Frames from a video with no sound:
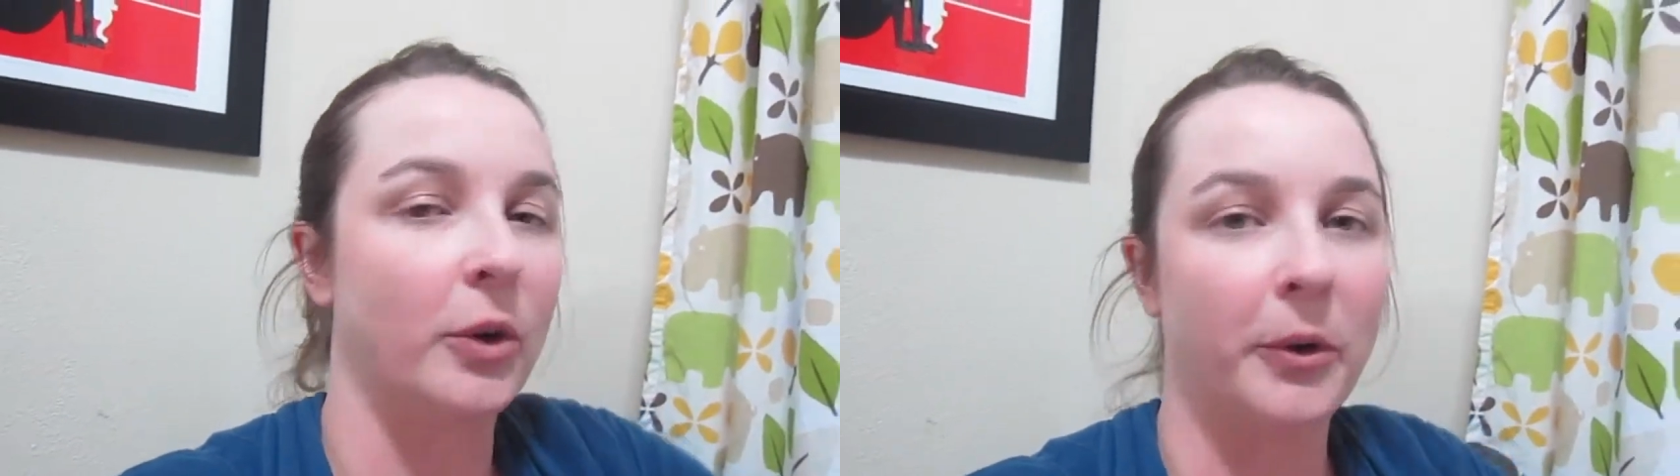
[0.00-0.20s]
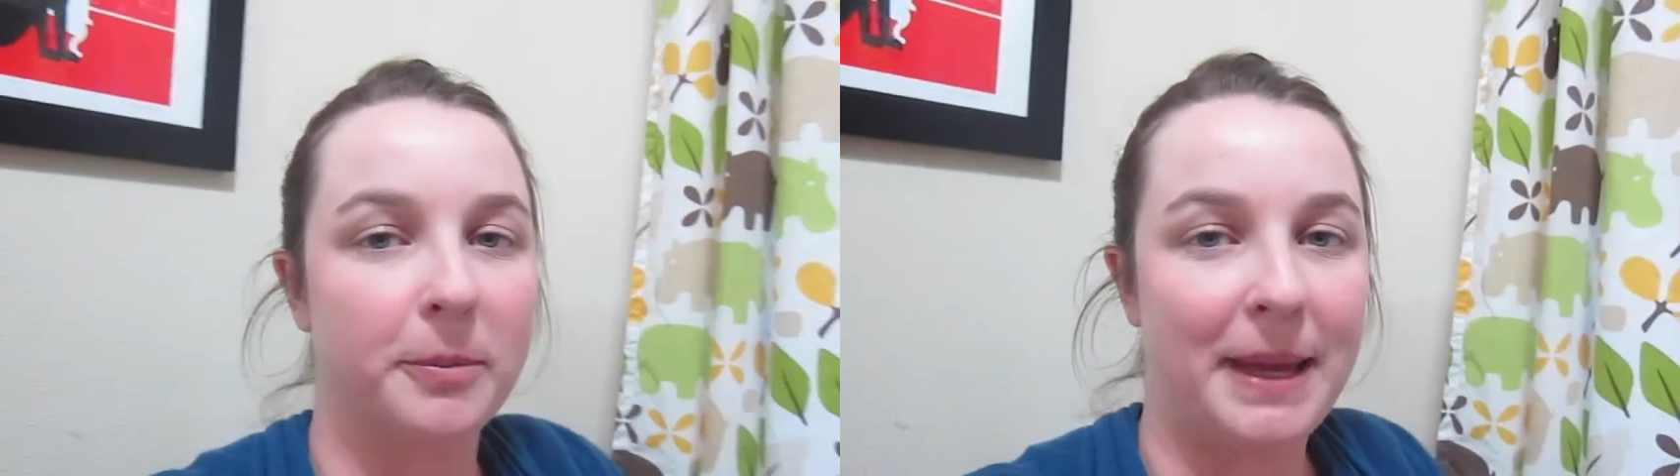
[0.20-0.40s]

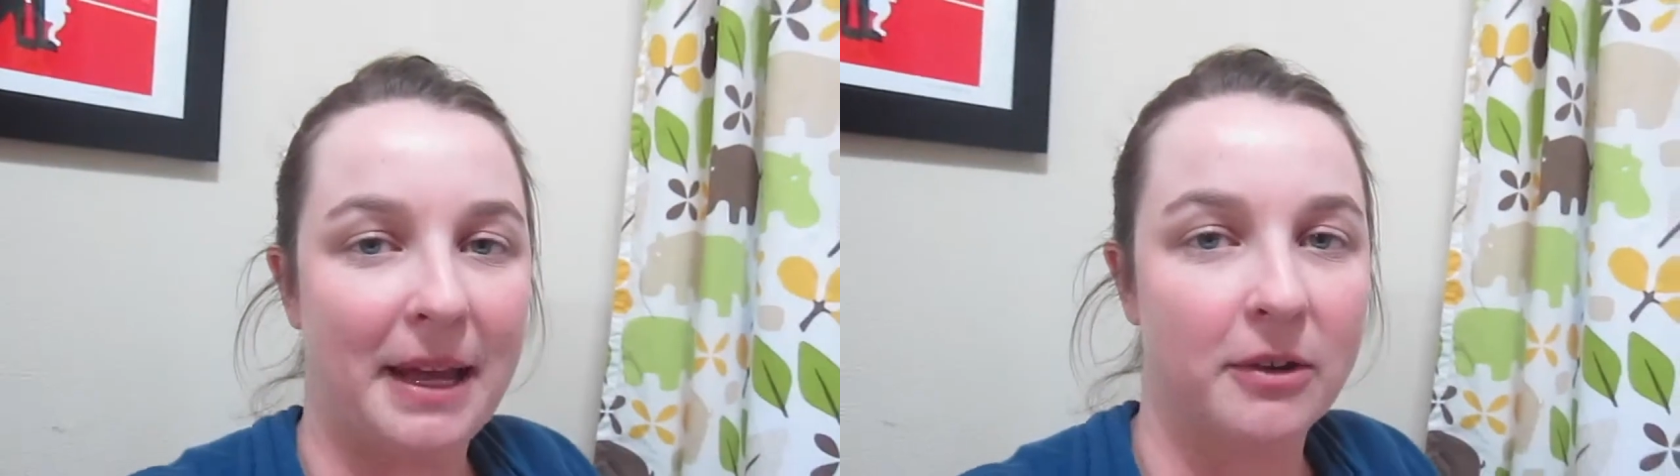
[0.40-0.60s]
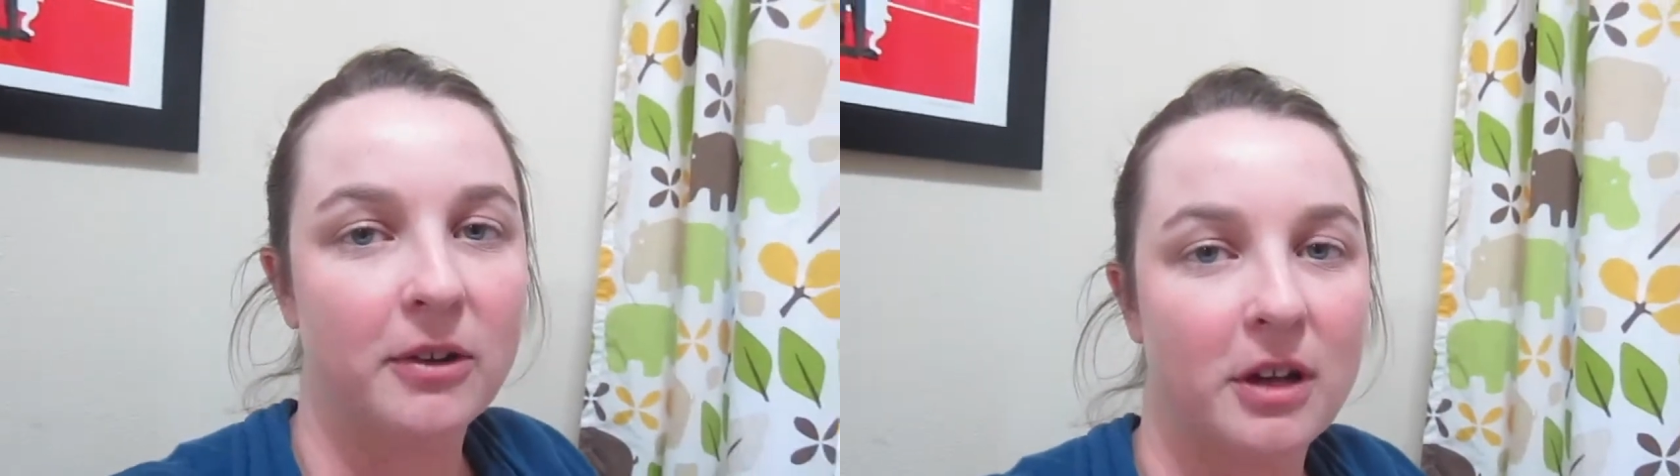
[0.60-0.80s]
quarter
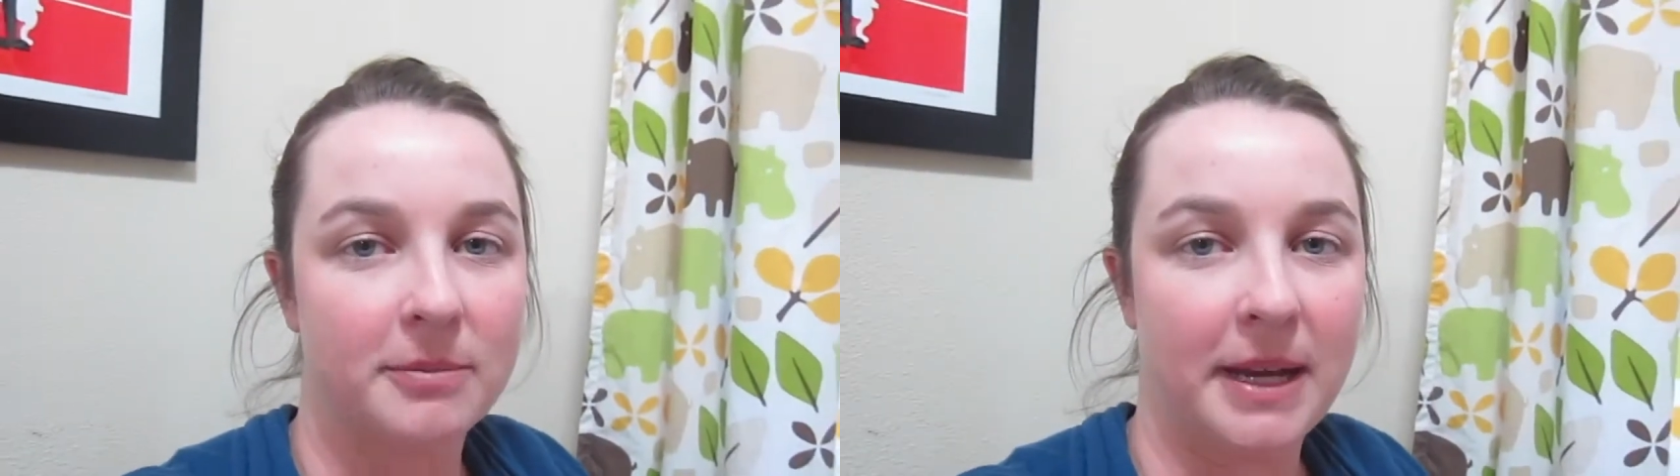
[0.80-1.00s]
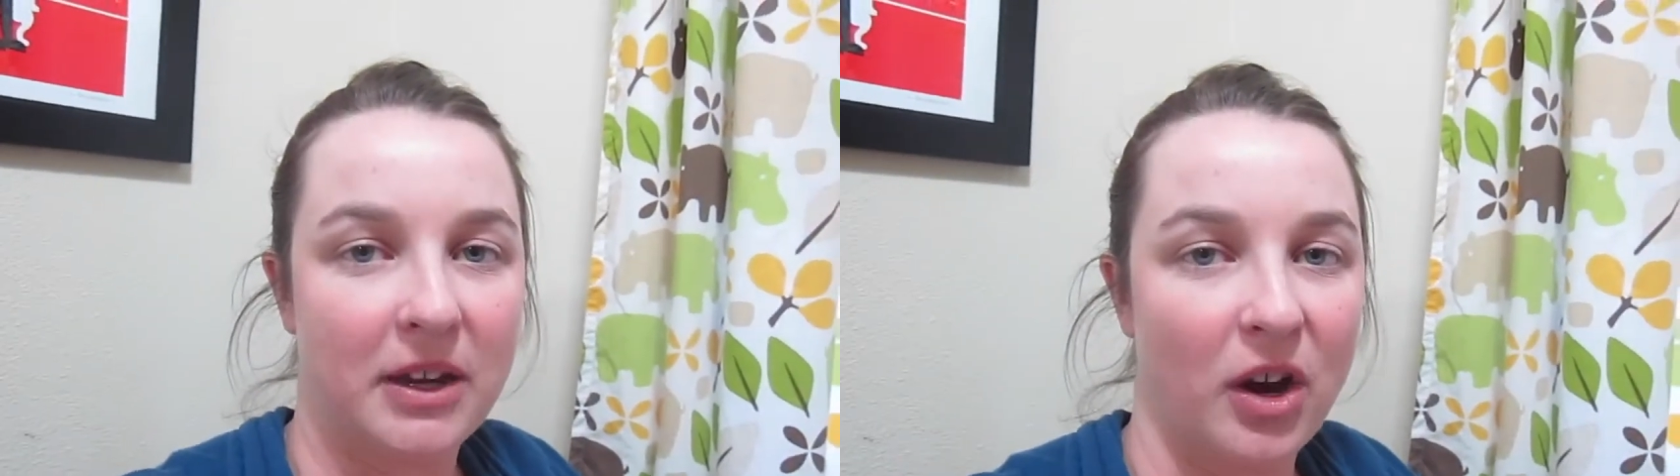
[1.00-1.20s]
panel
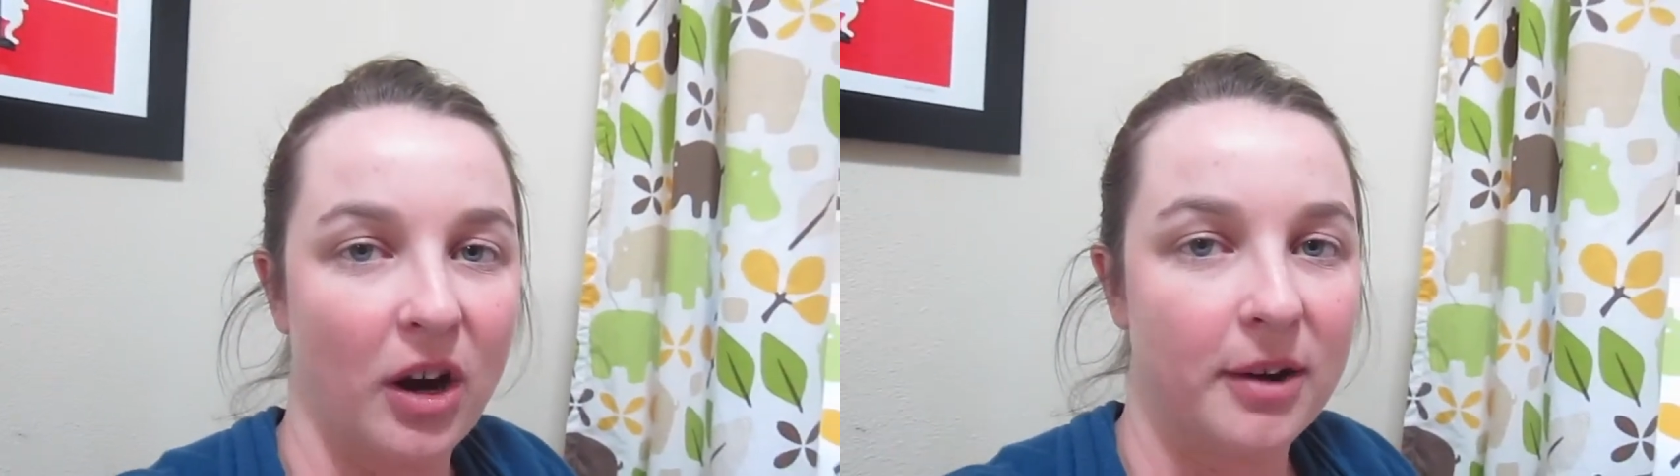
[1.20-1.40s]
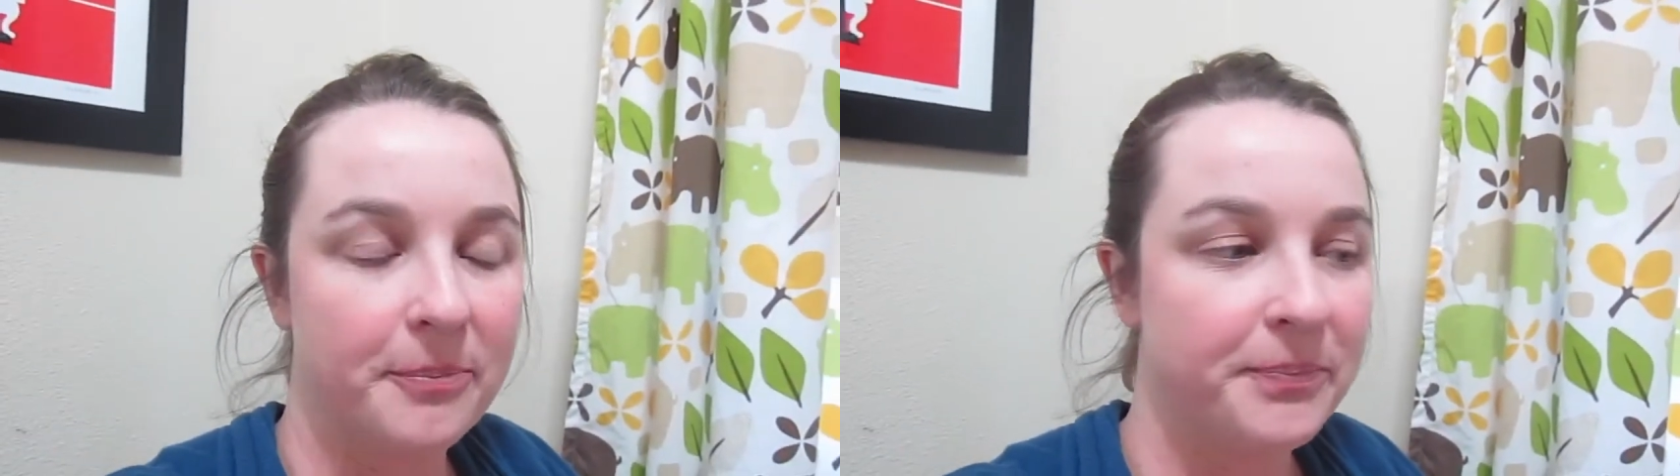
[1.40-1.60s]
on my
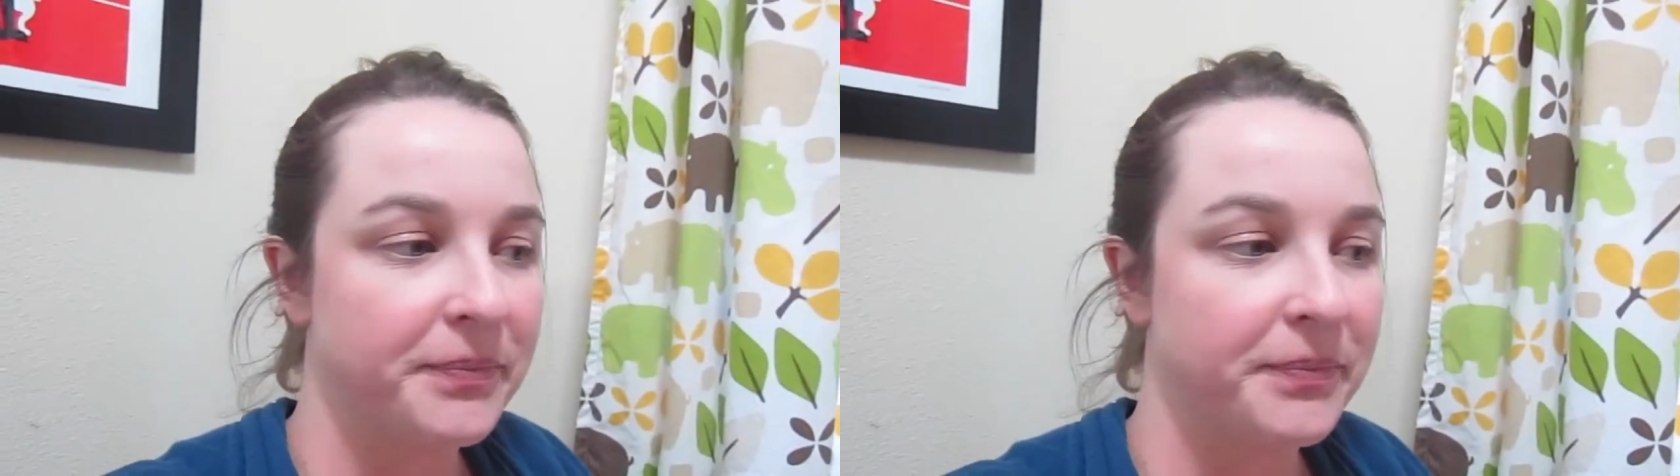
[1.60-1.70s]
car,